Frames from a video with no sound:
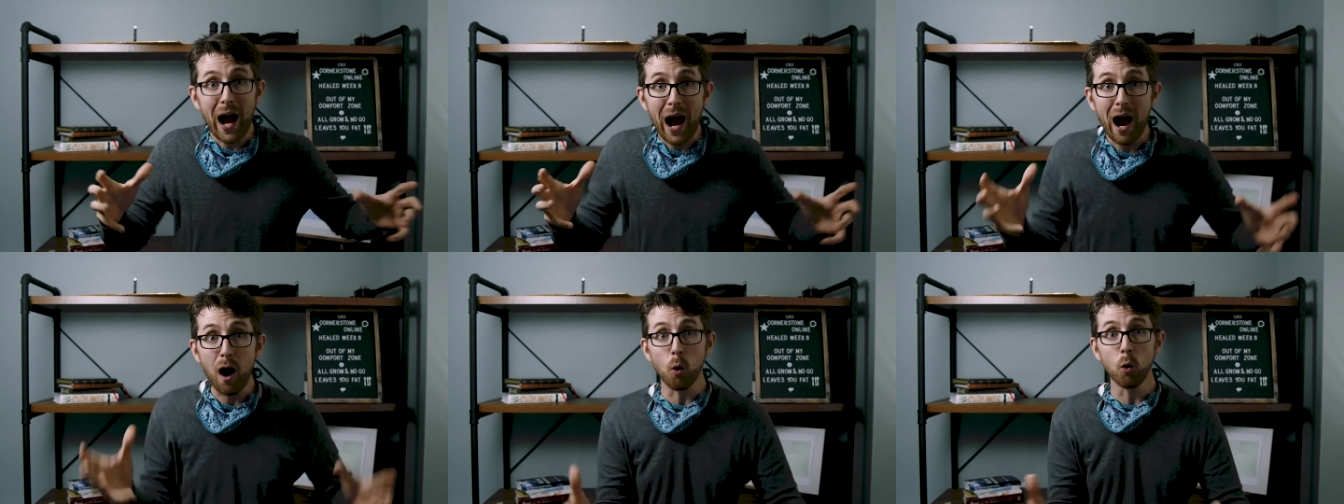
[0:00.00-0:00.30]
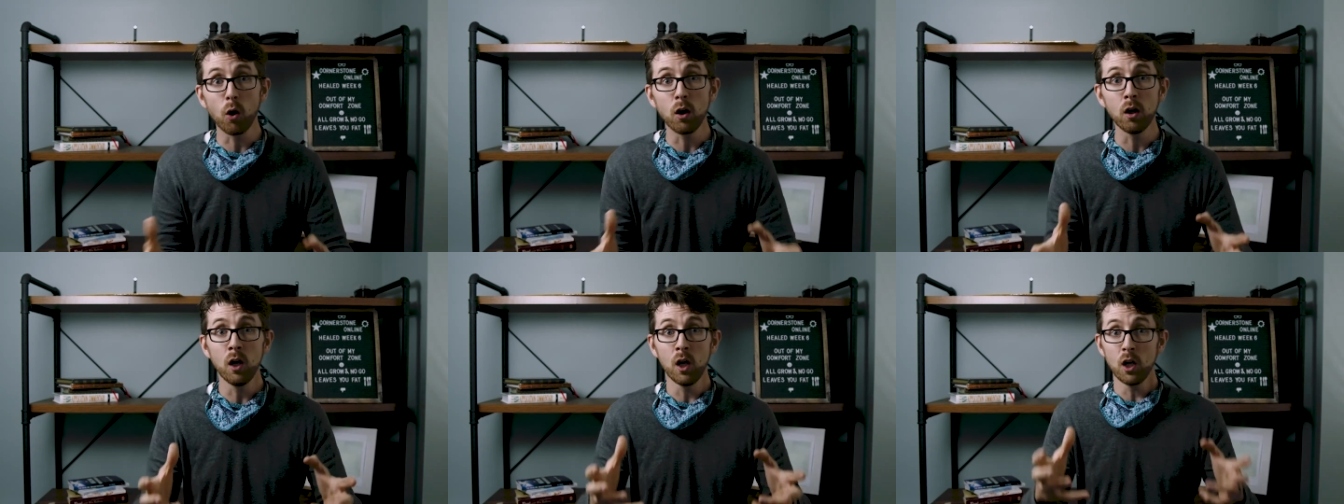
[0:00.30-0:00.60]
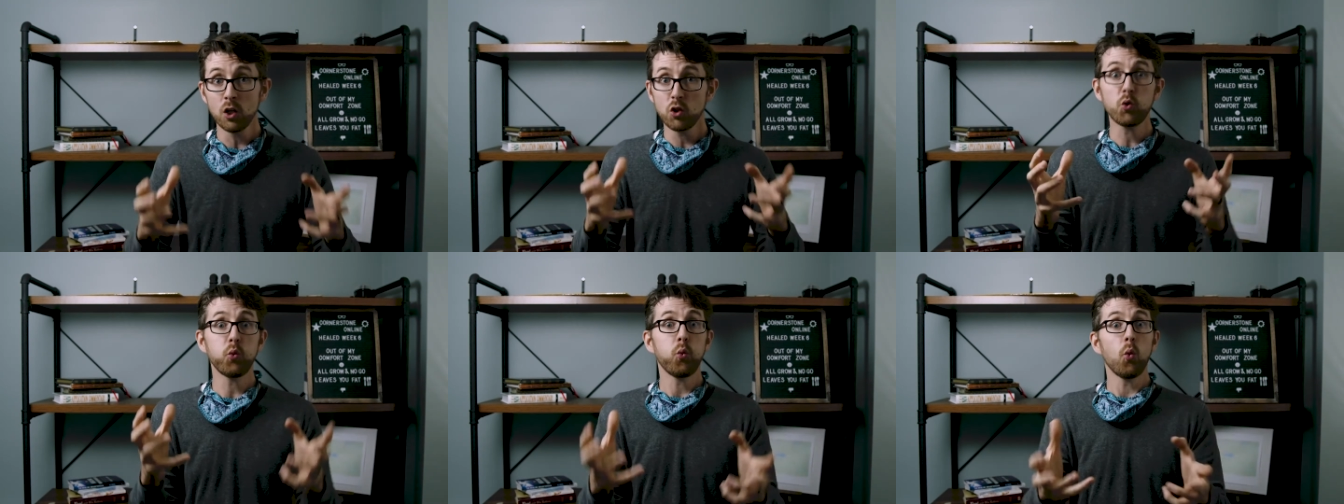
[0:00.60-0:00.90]
our
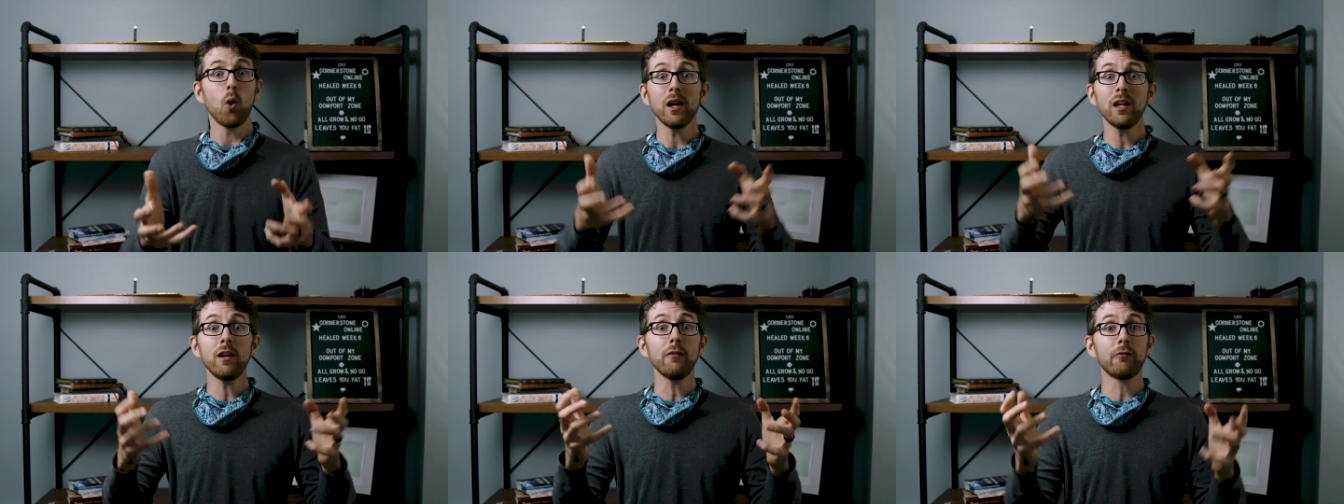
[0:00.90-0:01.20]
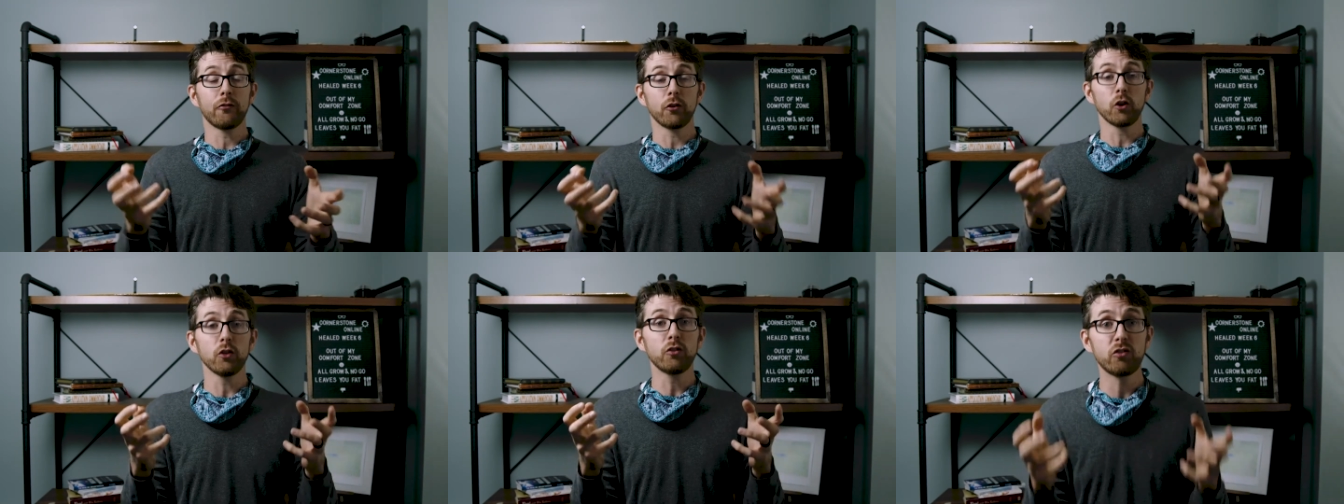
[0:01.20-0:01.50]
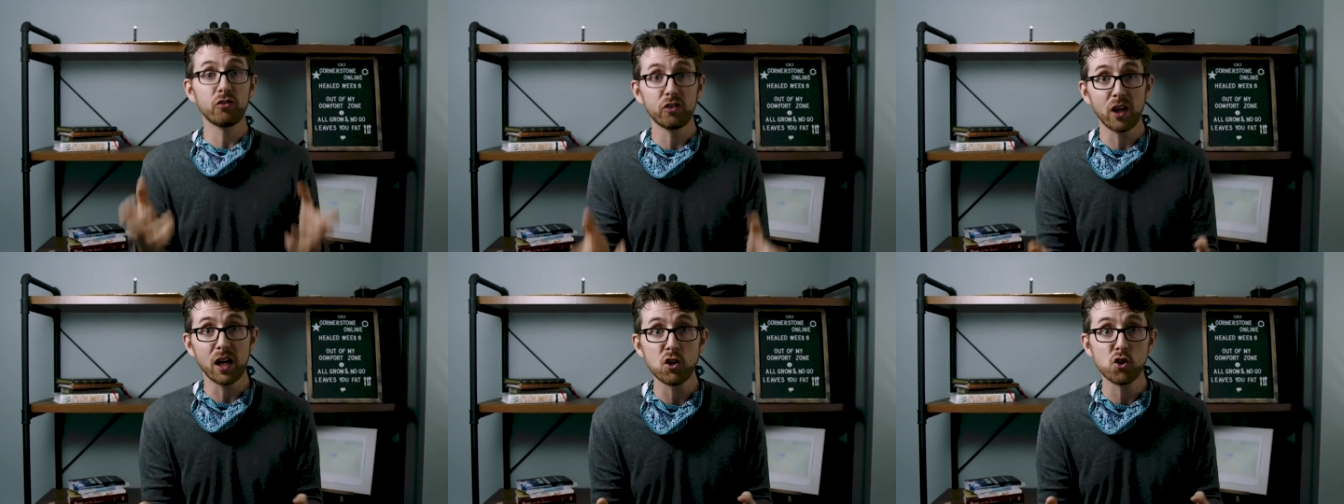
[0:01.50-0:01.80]
21st
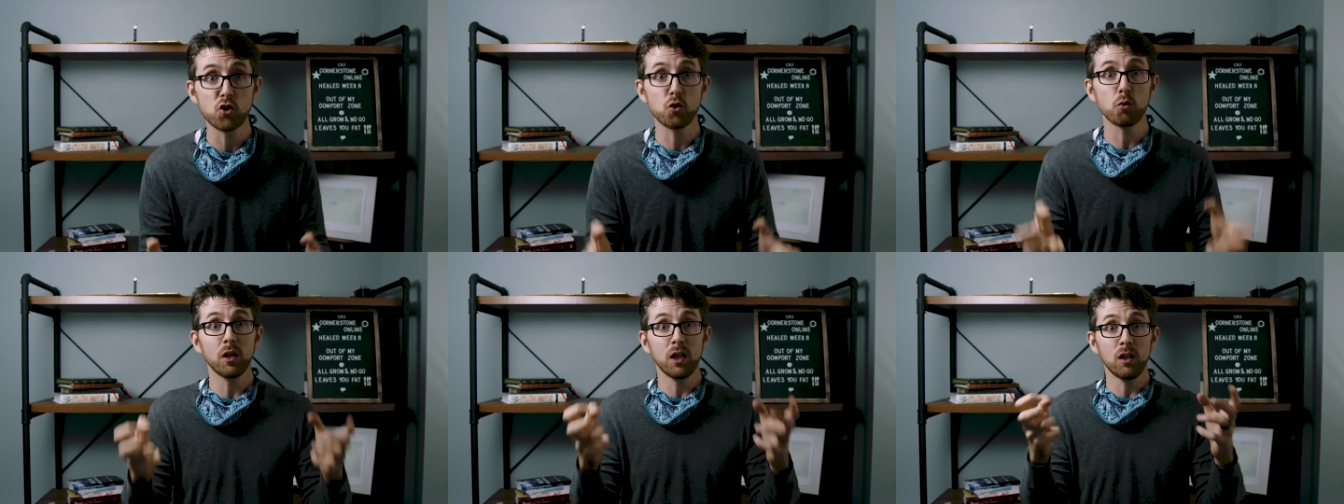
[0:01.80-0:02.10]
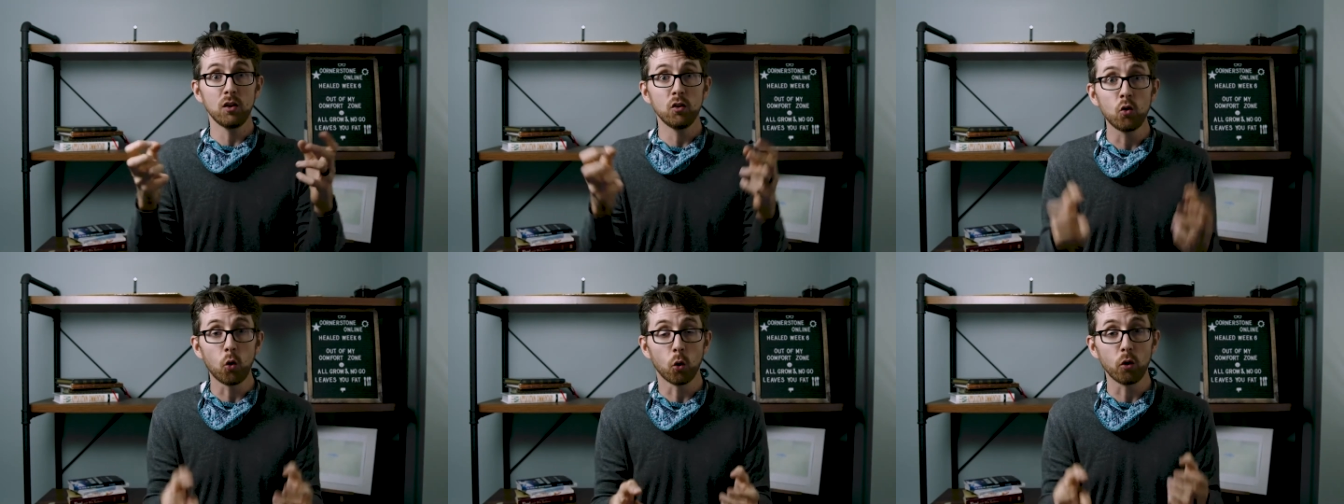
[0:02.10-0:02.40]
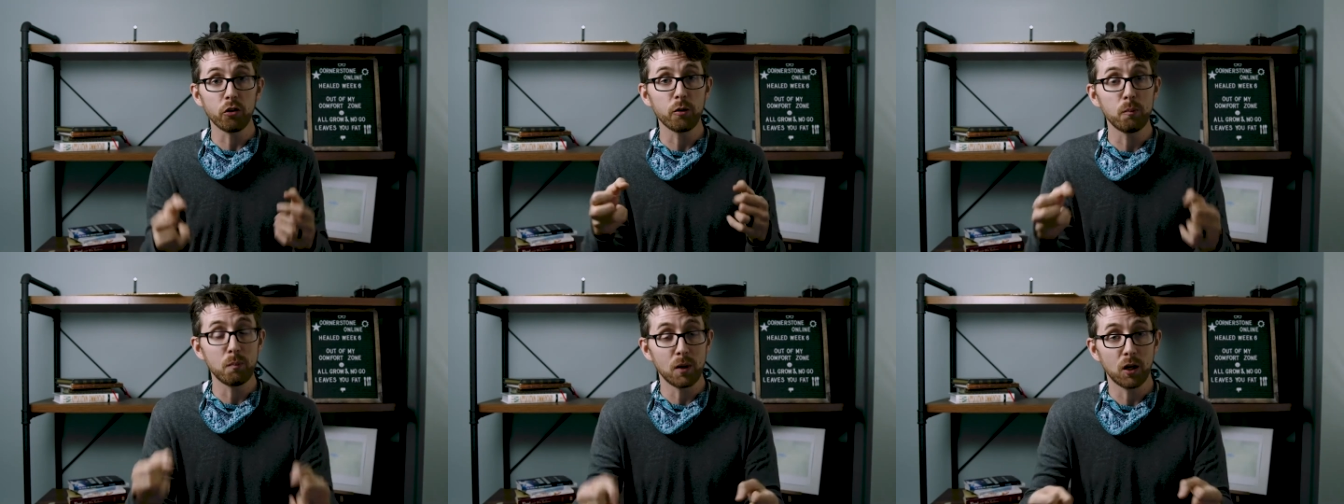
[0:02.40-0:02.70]
century
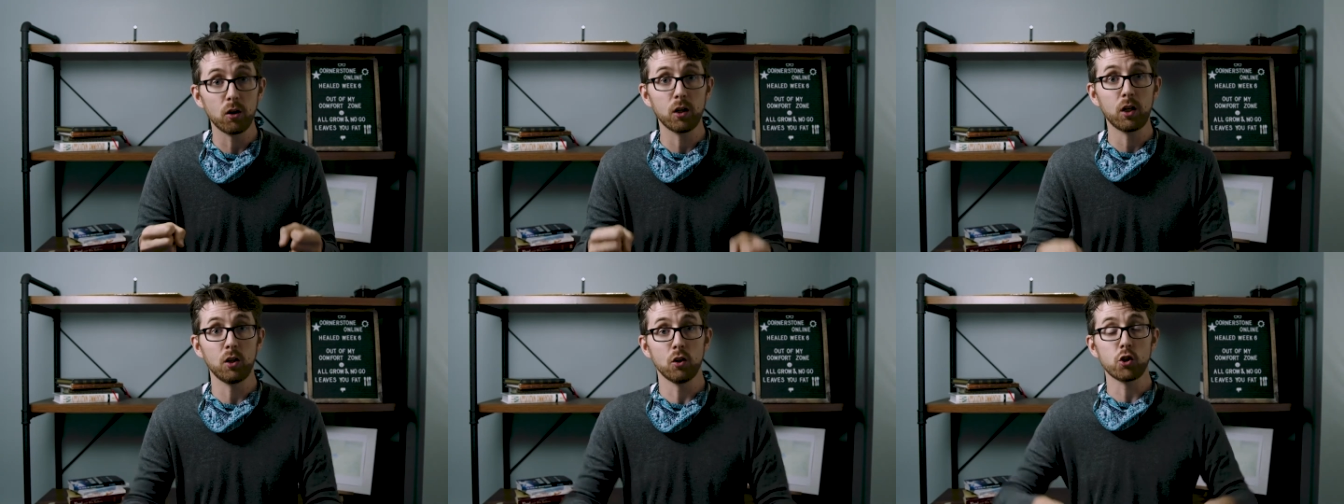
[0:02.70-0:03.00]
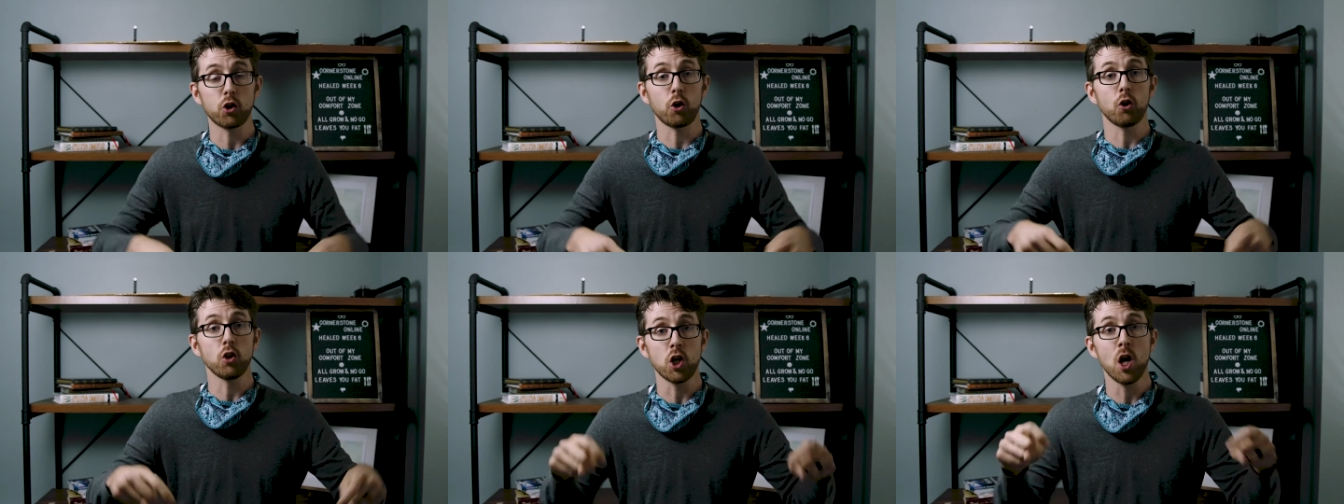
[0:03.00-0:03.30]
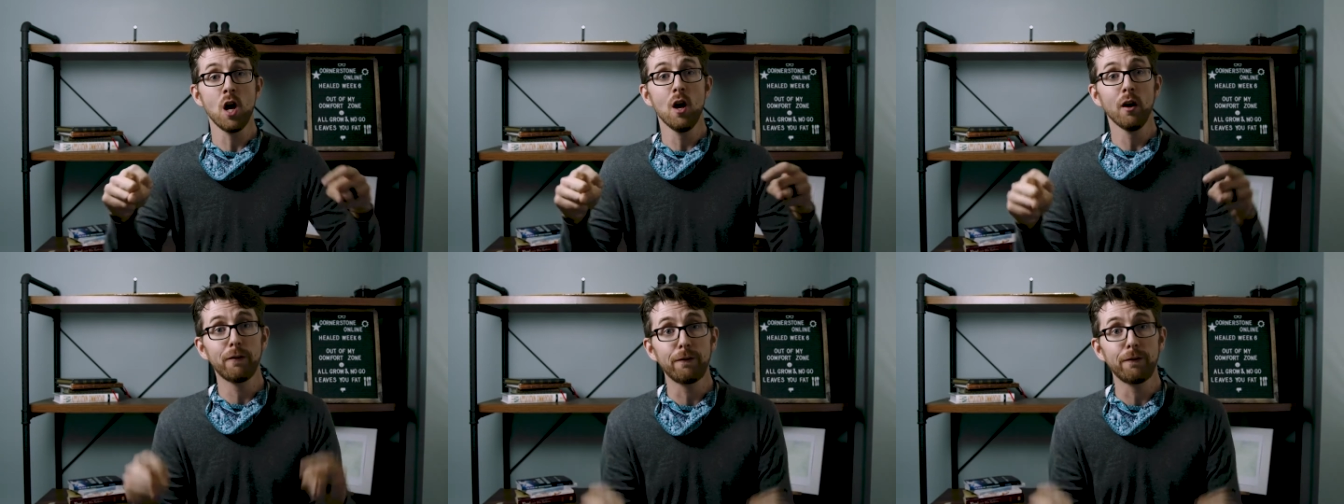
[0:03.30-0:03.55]
North American church